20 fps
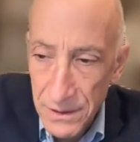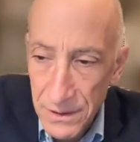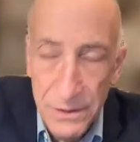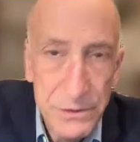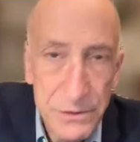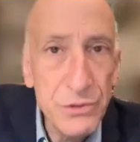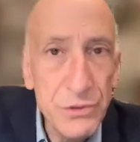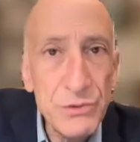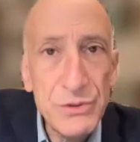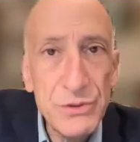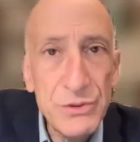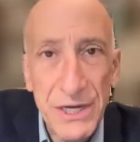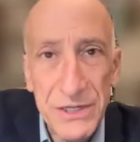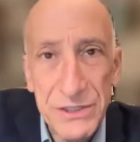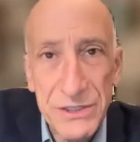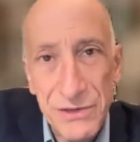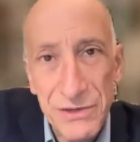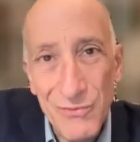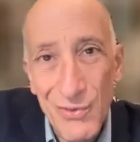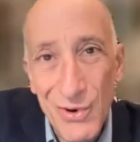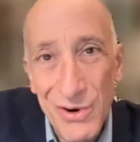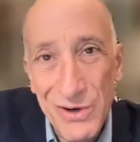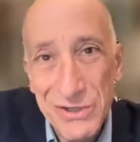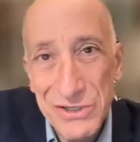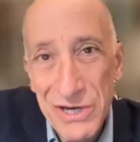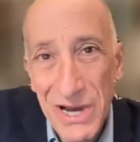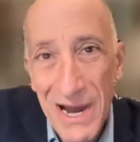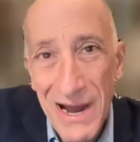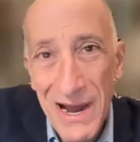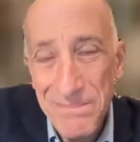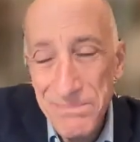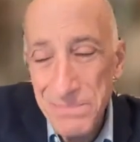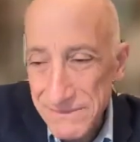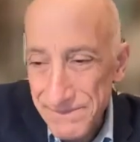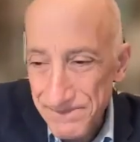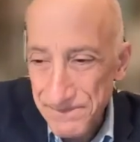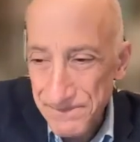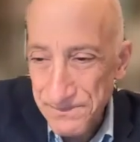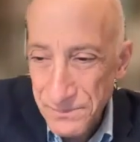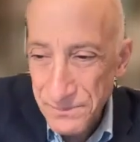2-session workshop
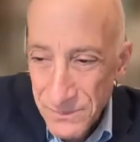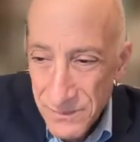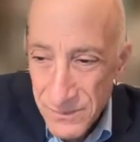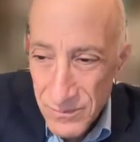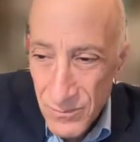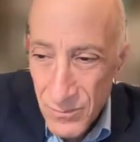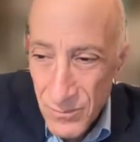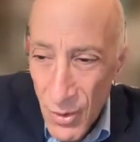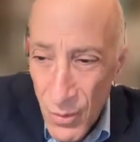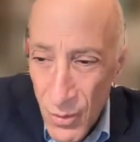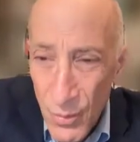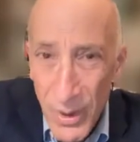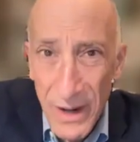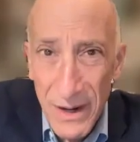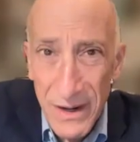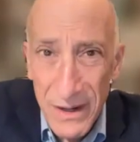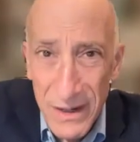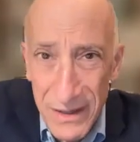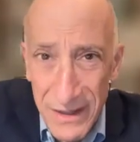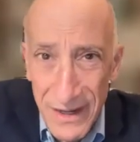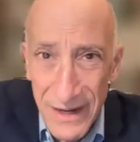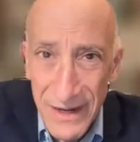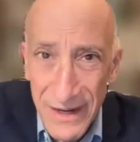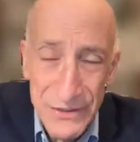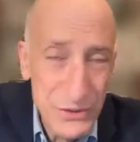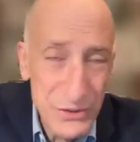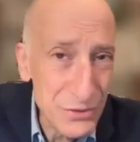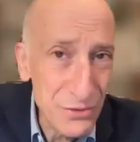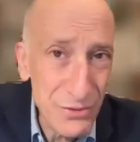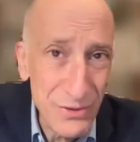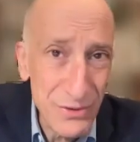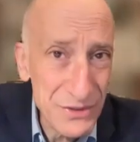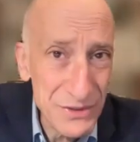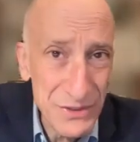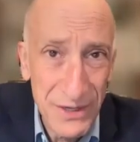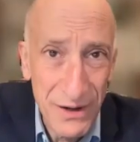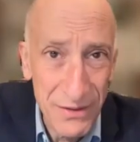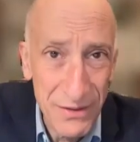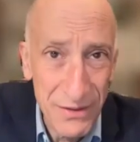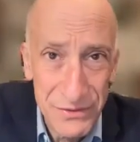where students
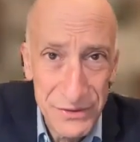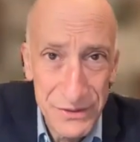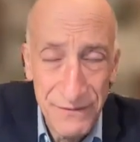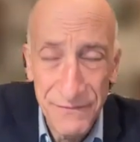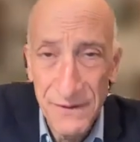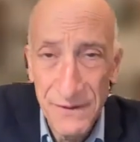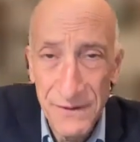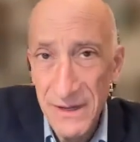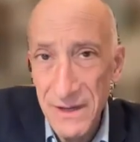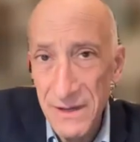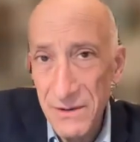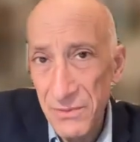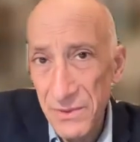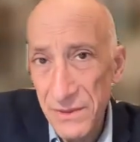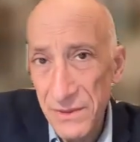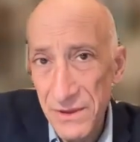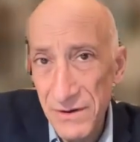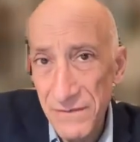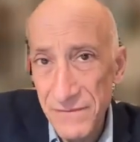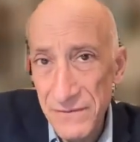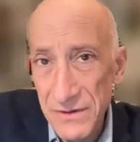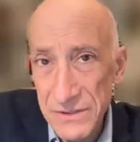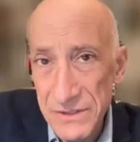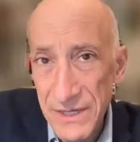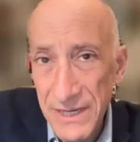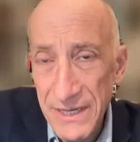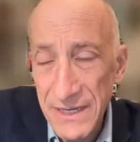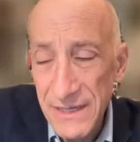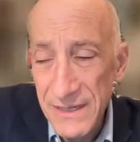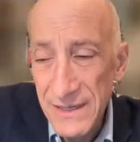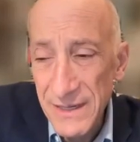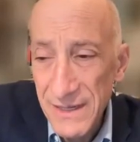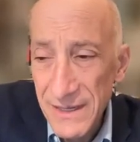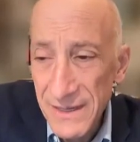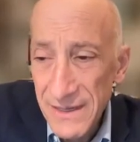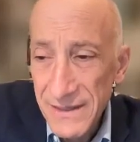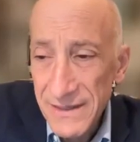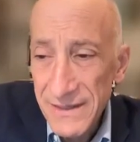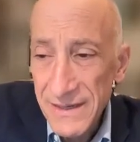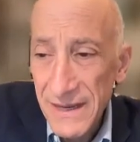and others affiliated with the university
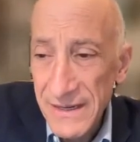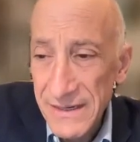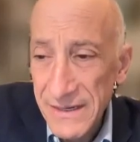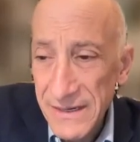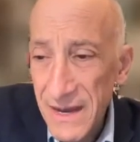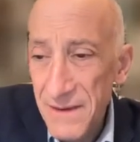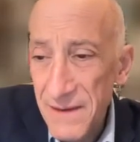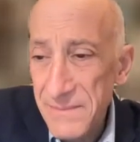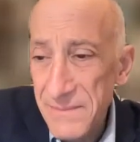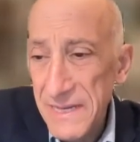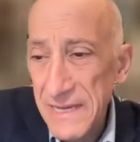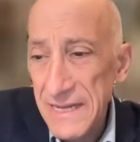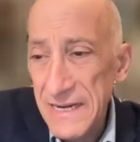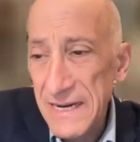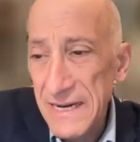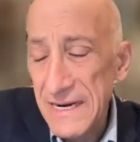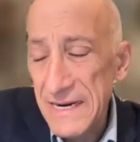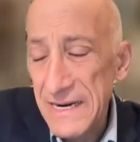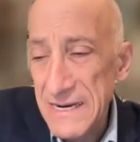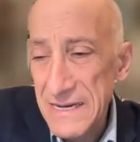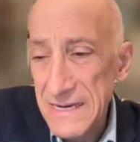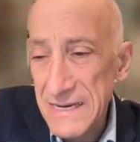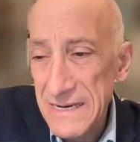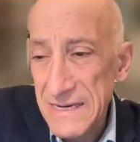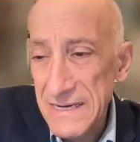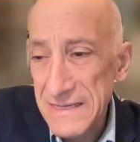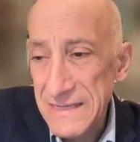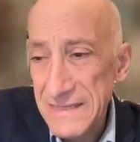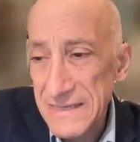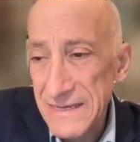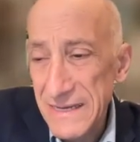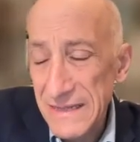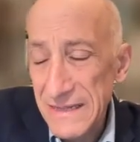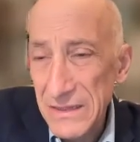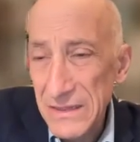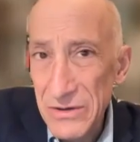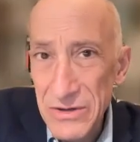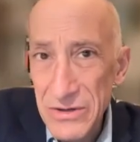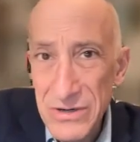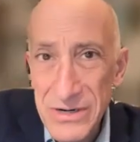can come in and
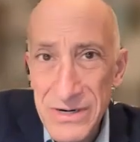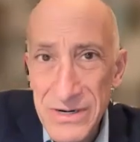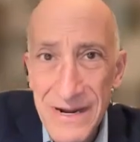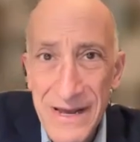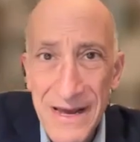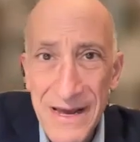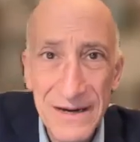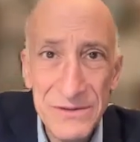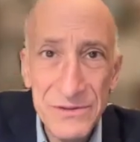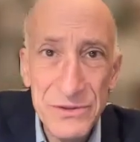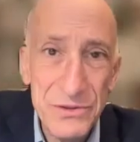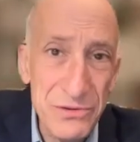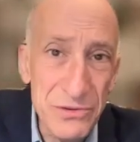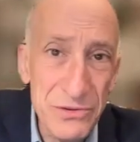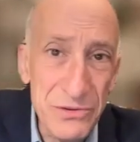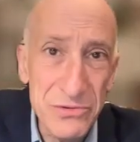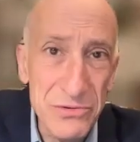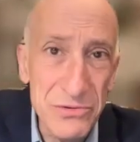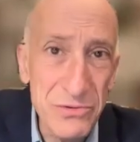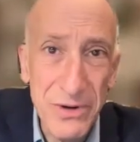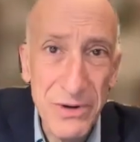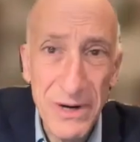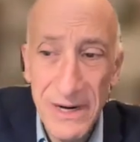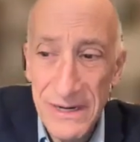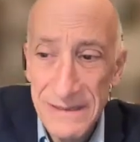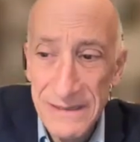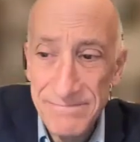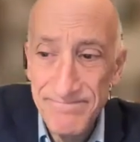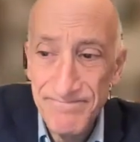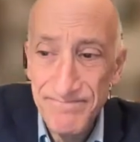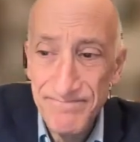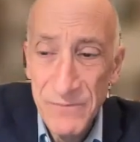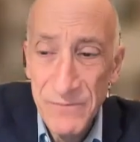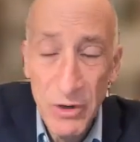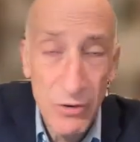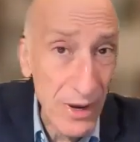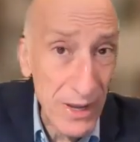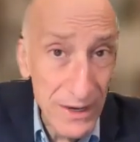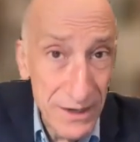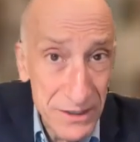learn how to
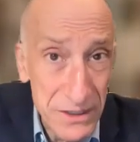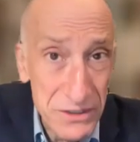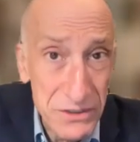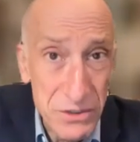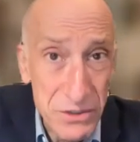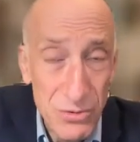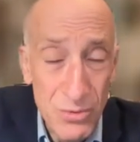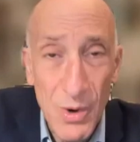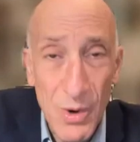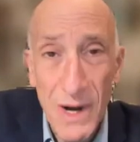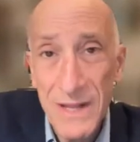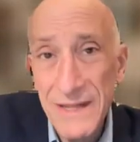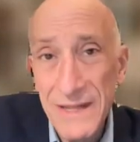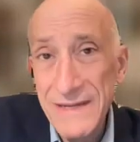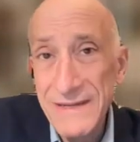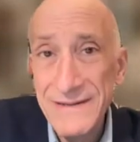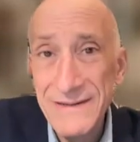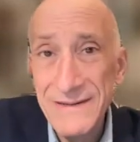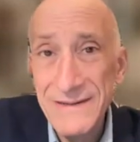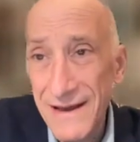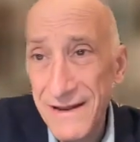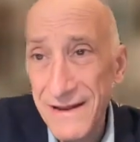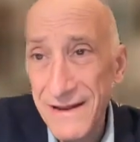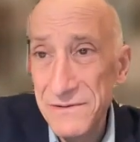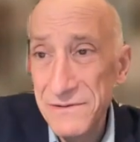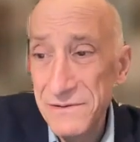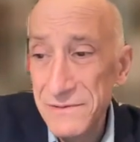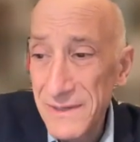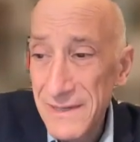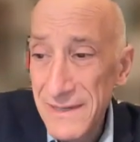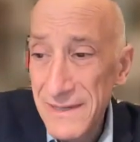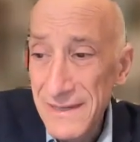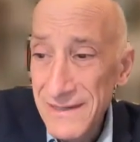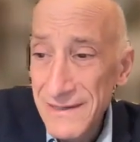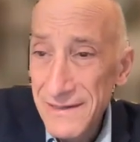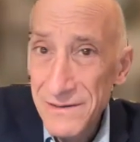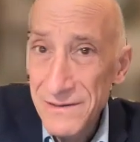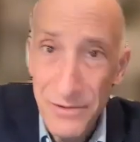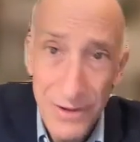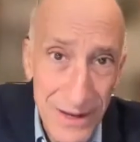create a digital wallet, how to
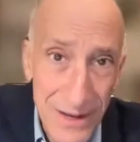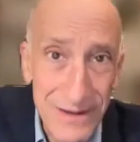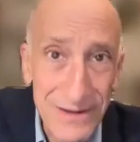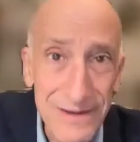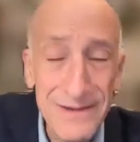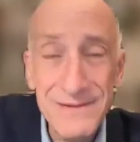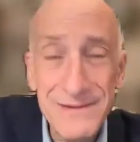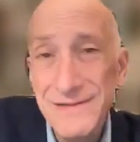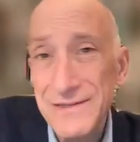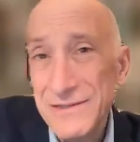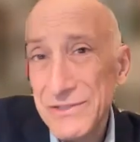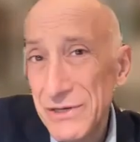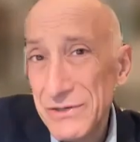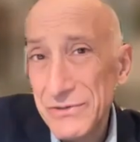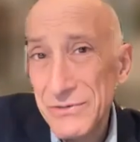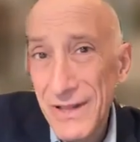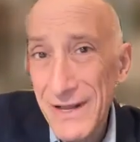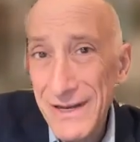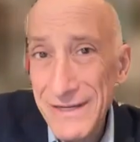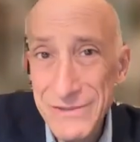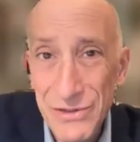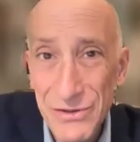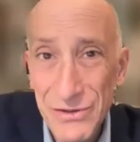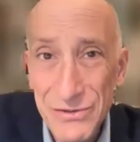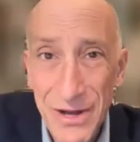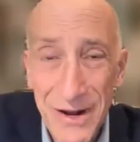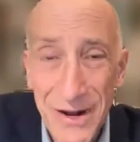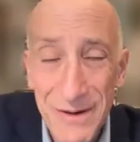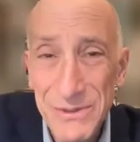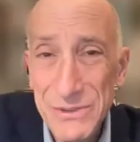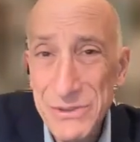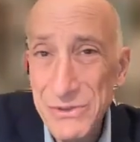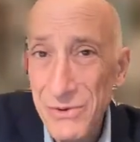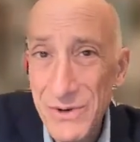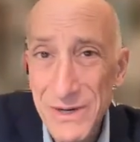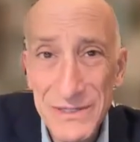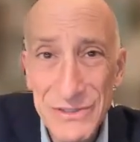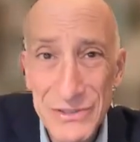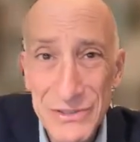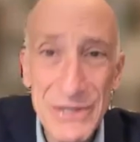create a decentralized autonomous
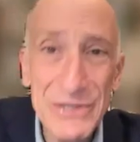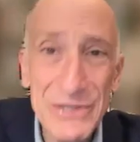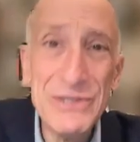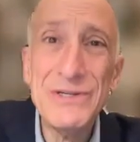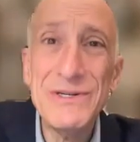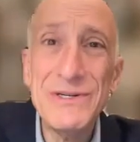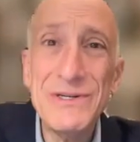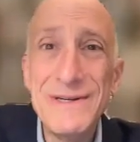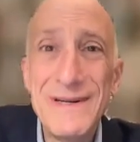organization,